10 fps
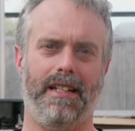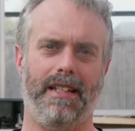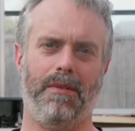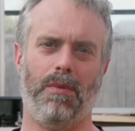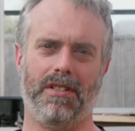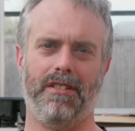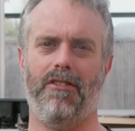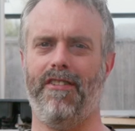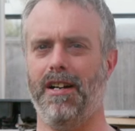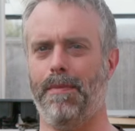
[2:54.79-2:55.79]
and then once
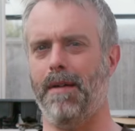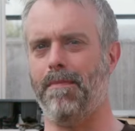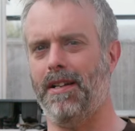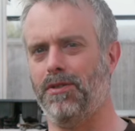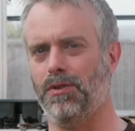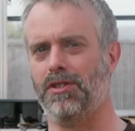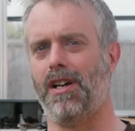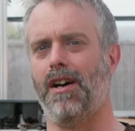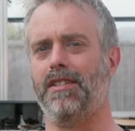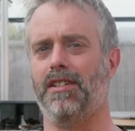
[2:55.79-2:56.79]
they're around about pencil
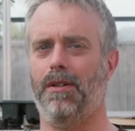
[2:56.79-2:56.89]
size,